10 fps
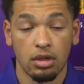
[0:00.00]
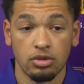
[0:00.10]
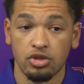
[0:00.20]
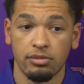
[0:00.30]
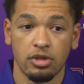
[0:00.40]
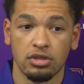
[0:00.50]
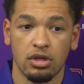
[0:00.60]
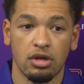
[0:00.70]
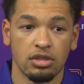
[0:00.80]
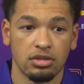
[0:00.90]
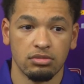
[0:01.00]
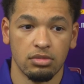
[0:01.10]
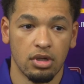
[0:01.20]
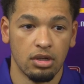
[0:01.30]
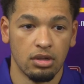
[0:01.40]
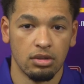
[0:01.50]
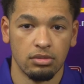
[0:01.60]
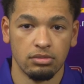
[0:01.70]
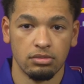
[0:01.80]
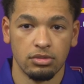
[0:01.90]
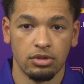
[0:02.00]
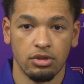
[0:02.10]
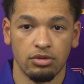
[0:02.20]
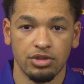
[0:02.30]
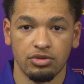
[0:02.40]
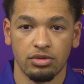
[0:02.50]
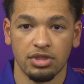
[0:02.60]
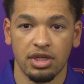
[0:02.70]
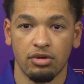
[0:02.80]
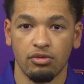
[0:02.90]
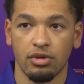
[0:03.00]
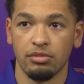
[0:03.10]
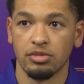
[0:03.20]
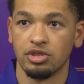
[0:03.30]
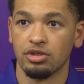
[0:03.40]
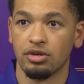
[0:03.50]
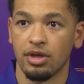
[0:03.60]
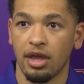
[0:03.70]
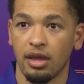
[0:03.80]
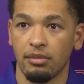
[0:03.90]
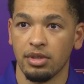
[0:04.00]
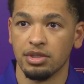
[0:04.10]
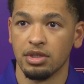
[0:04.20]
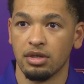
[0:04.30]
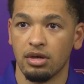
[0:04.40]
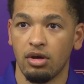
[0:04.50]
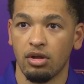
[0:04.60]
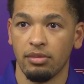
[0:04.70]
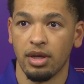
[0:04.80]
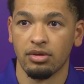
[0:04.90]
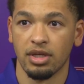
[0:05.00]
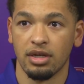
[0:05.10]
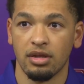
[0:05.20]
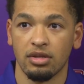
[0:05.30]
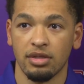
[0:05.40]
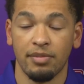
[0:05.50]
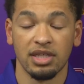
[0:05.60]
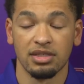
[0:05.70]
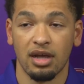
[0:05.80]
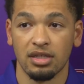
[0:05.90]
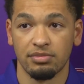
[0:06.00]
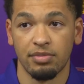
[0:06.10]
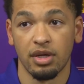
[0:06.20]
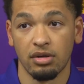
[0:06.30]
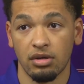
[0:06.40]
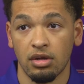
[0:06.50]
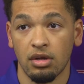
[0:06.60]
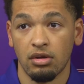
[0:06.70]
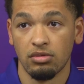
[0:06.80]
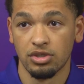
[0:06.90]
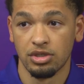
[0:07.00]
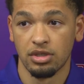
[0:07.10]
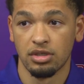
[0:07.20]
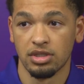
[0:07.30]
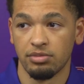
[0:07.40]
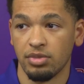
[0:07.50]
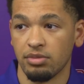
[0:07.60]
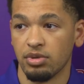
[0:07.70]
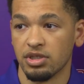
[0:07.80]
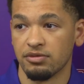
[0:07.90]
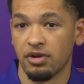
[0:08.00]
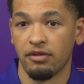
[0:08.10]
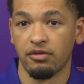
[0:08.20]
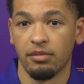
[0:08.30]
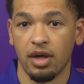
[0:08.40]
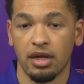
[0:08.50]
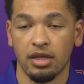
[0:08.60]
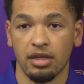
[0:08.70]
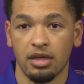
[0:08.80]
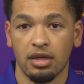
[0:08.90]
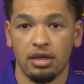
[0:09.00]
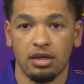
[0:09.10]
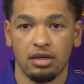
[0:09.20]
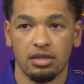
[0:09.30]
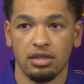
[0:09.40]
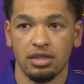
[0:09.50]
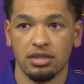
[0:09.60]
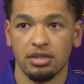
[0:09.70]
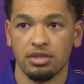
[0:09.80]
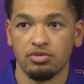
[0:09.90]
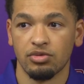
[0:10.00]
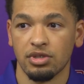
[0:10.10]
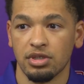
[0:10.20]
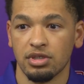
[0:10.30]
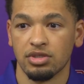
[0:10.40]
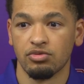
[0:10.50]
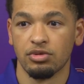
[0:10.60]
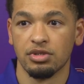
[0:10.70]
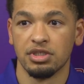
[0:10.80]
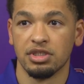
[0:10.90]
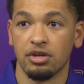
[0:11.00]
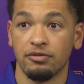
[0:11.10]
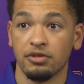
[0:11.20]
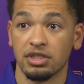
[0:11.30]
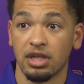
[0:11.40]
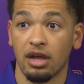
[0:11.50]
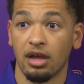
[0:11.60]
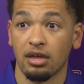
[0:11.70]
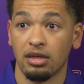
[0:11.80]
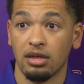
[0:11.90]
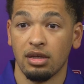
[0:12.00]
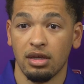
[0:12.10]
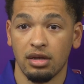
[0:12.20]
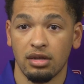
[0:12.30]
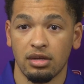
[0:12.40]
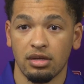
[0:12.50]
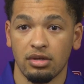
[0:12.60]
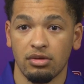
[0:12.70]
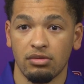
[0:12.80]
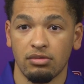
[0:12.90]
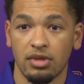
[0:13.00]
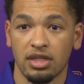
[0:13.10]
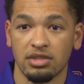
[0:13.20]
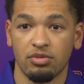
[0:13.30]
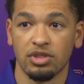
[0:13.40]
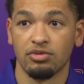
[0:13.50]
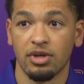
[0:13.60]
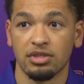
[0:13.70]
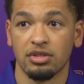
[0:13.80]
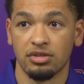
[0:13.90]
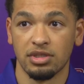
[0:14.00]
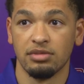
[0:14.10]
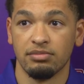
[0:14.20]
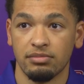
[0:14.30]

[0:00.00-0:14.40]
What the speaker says: Oh, Tremont's awesome. You know, he's got a really mature game. He's all about getting he makes guys better, which is a big plus for everybody. He's a really selfless guy, and you know, that spreads around to our team.